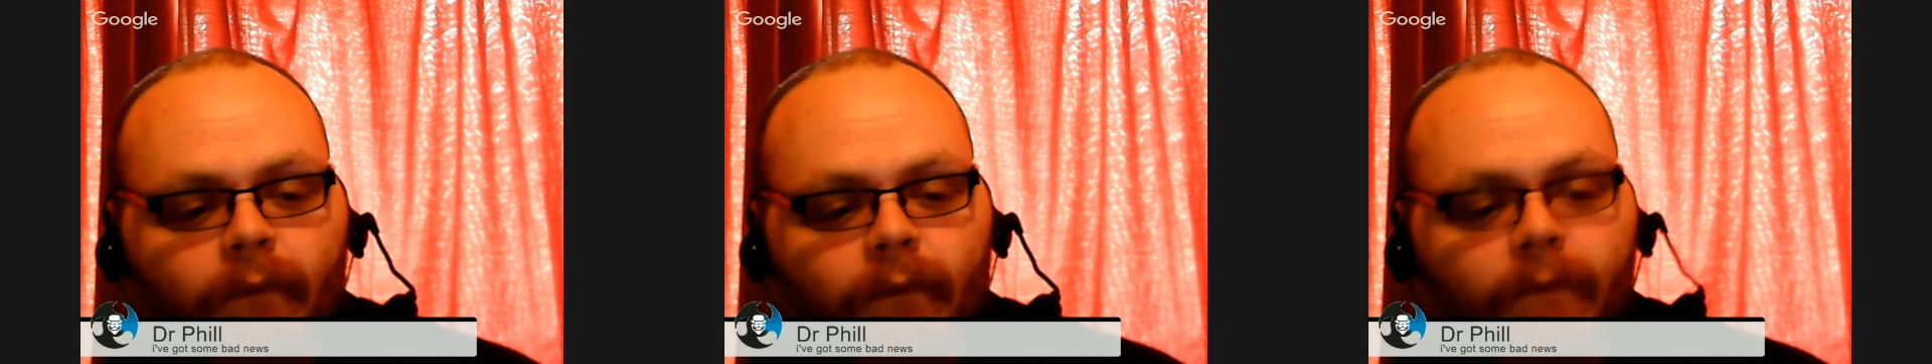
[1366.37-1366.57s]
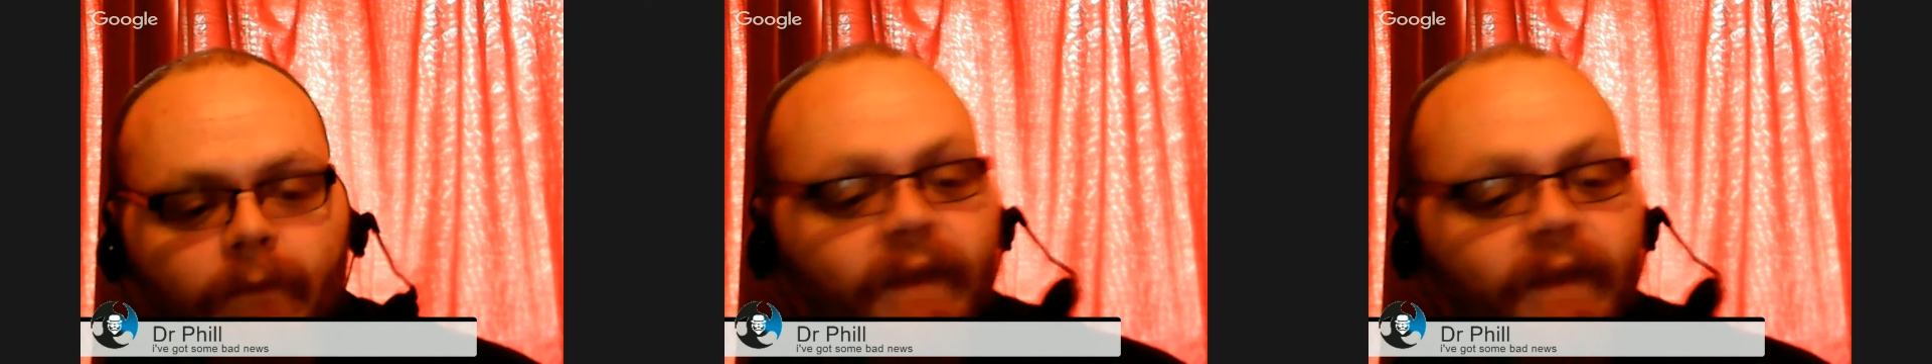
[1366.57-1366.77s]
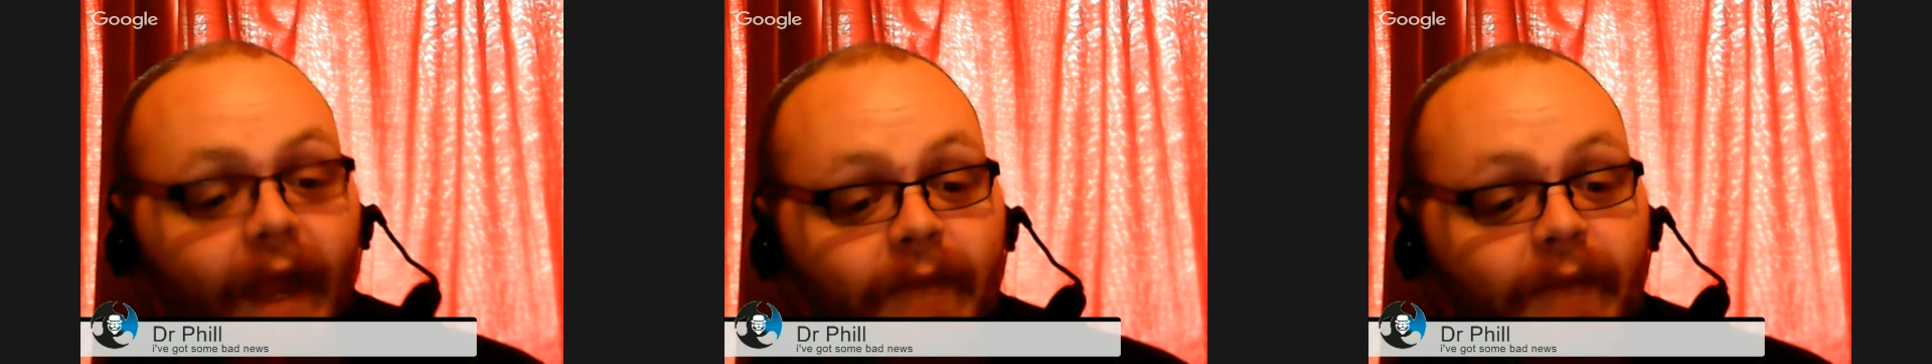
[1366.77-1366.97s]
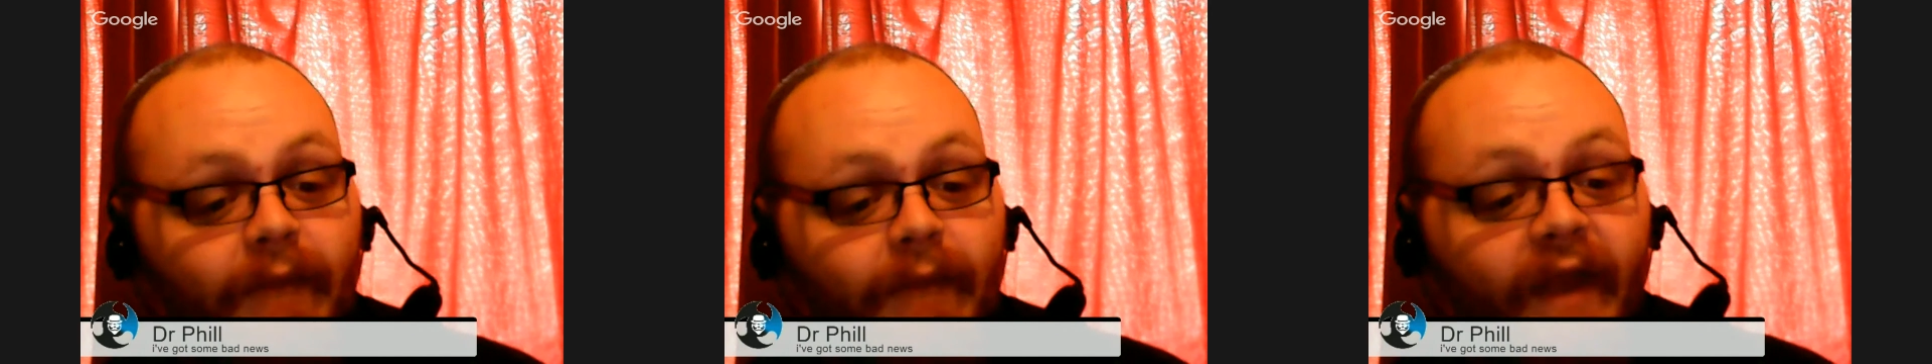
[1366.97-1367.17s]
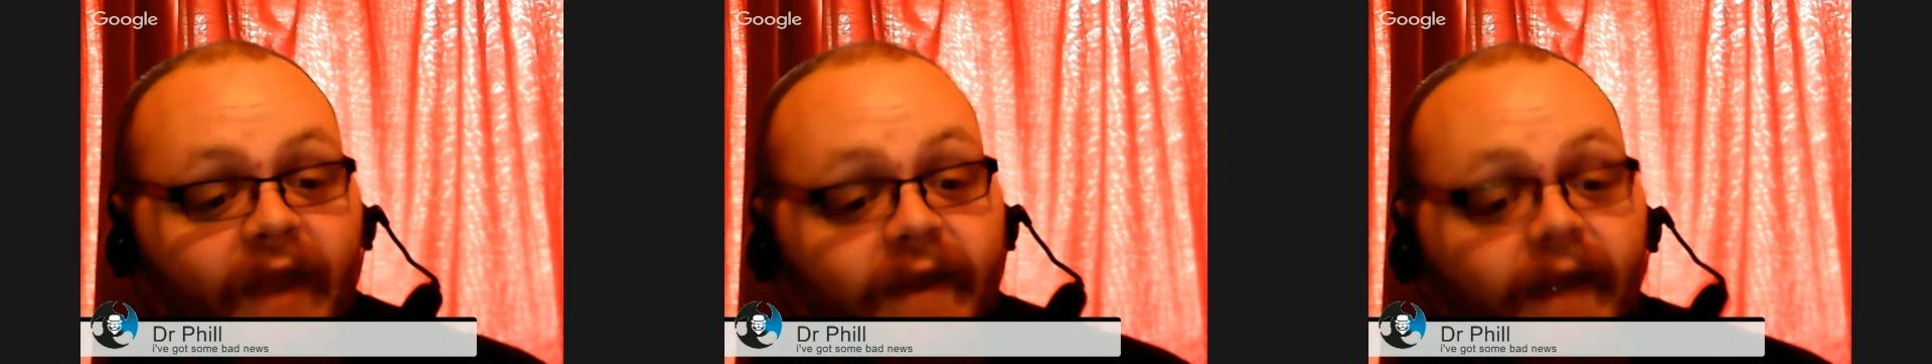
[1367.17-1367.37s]
The game is
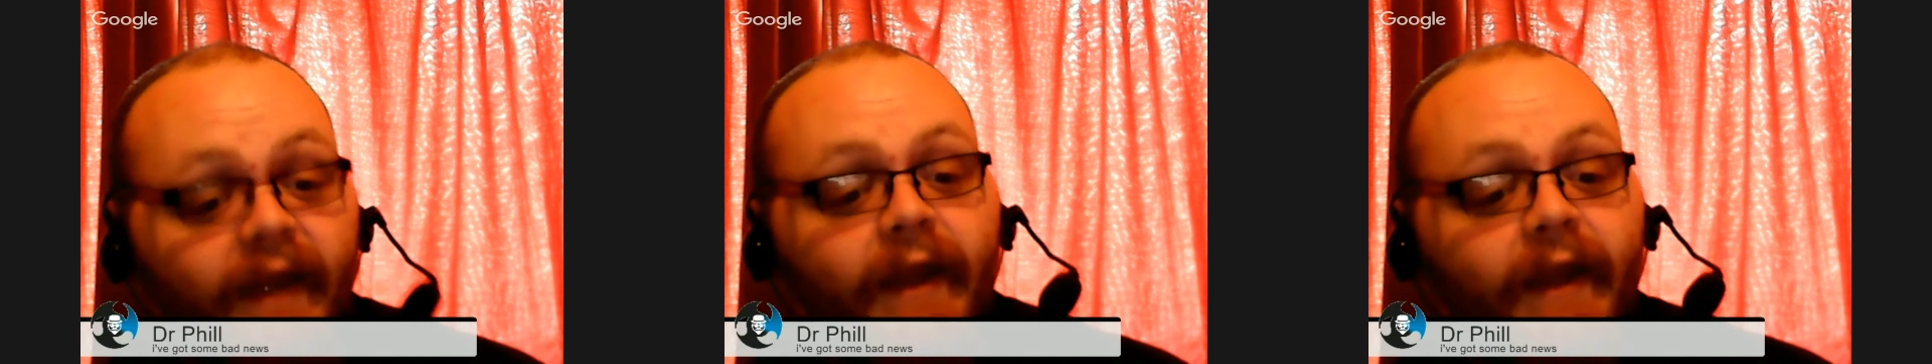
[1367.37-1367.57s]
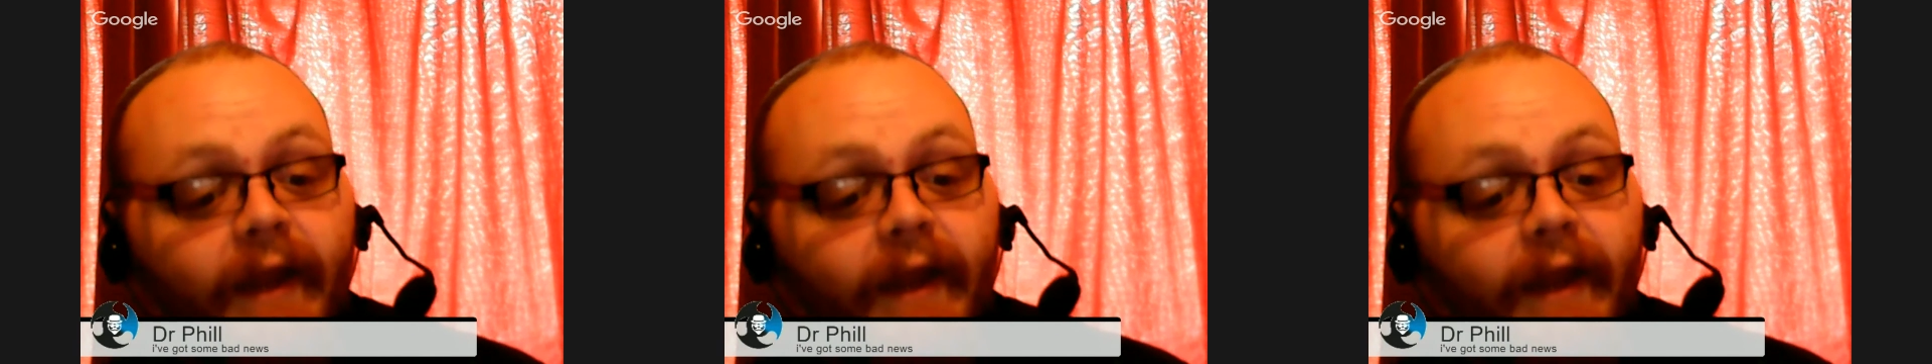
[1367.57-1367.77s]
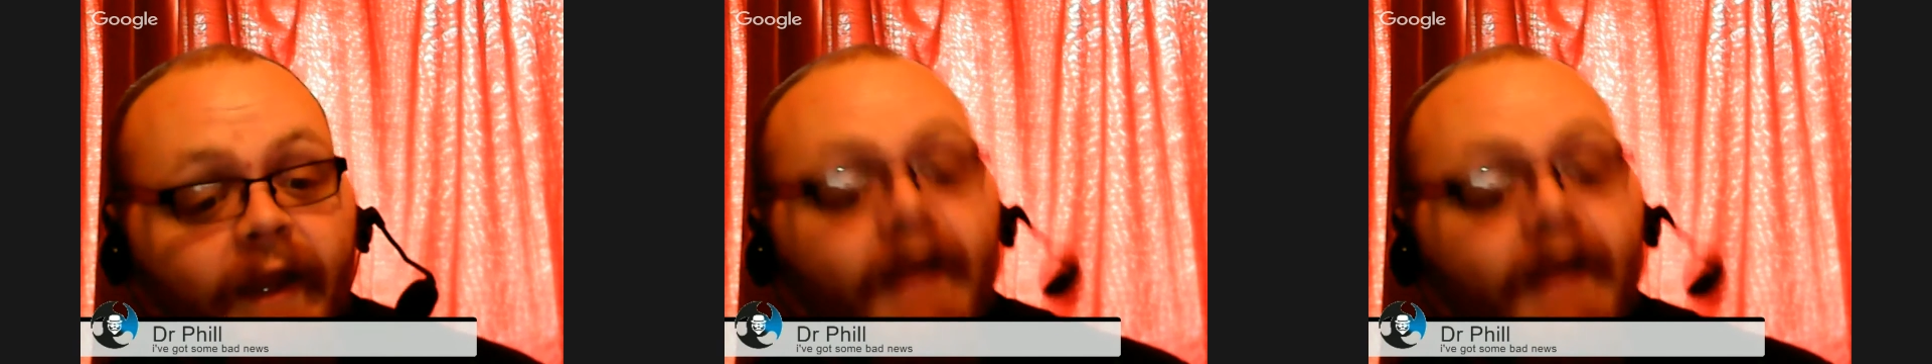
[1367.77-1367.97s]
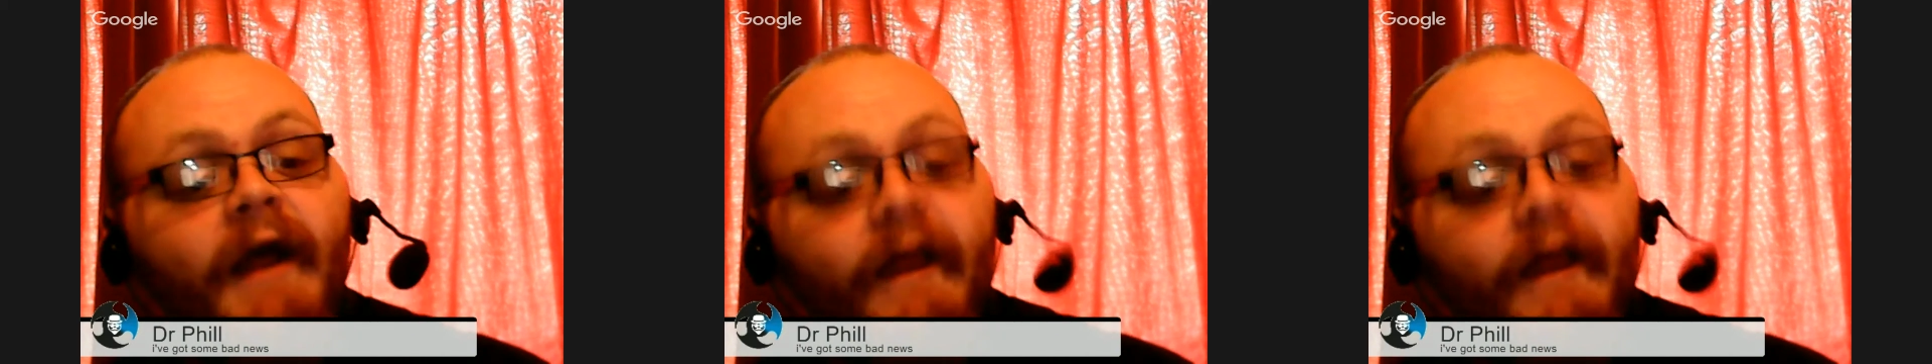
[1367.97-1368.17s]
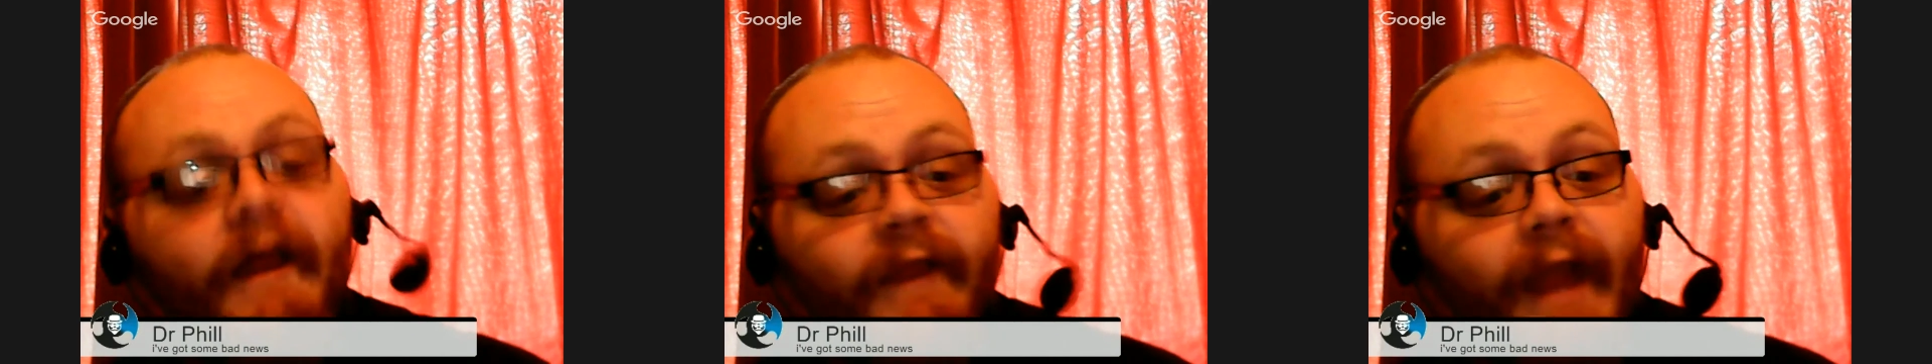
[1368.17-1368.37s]
ending.
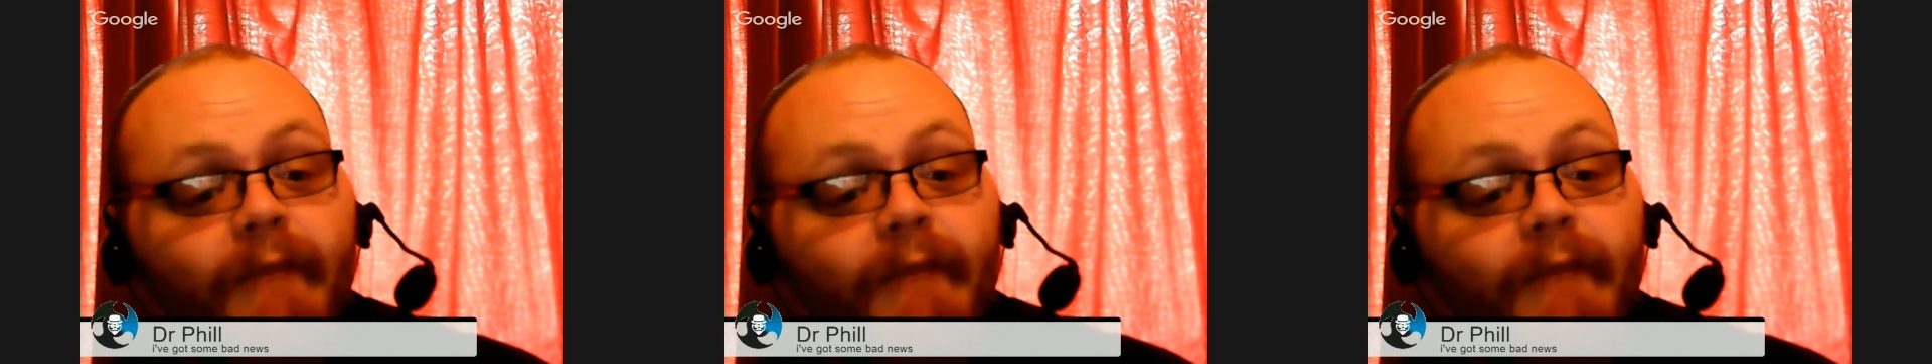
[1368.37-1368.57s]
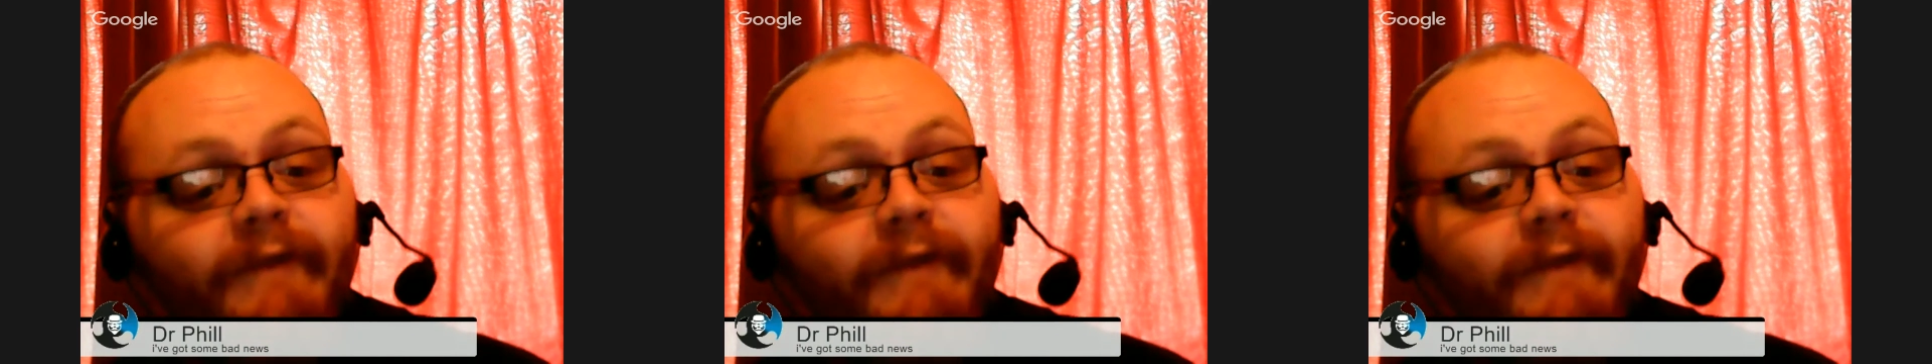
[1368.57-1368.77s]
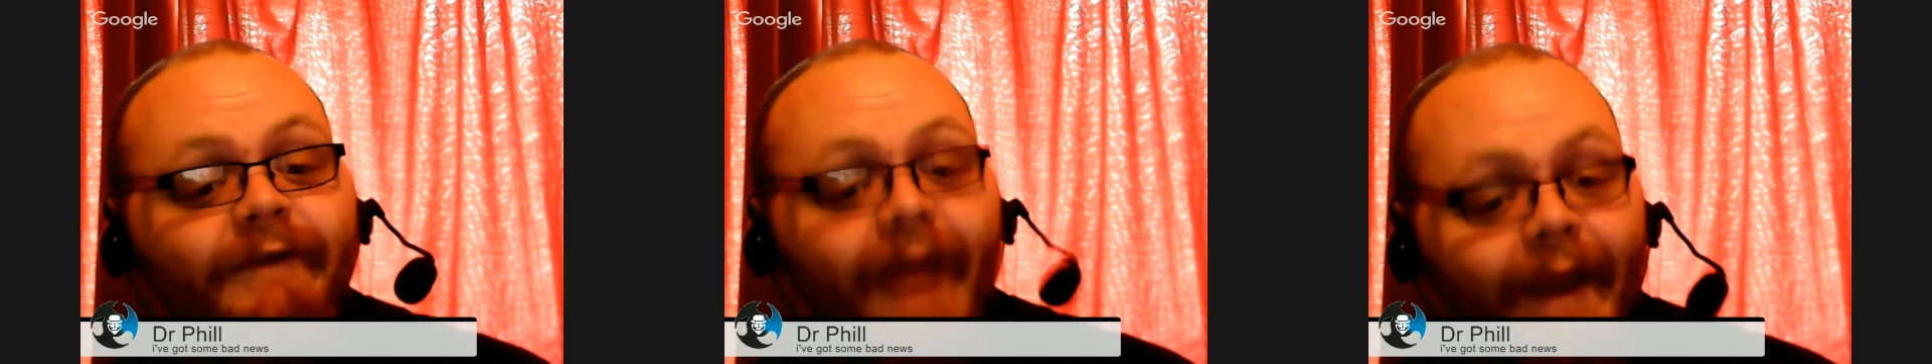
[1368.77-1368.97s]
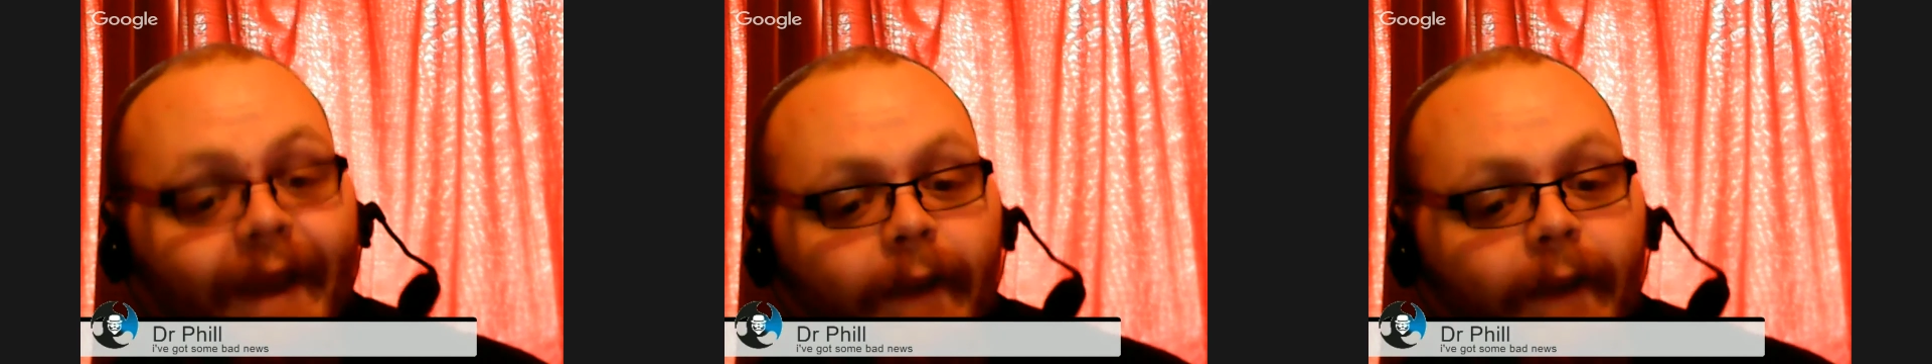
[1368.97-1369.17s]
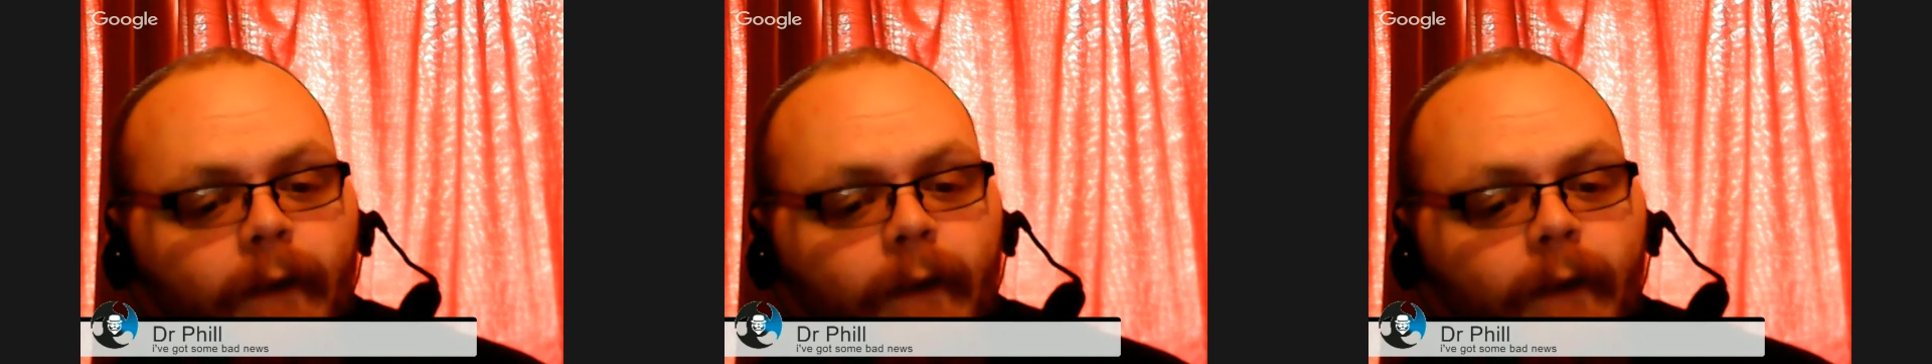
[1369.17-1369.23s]
The game is dead.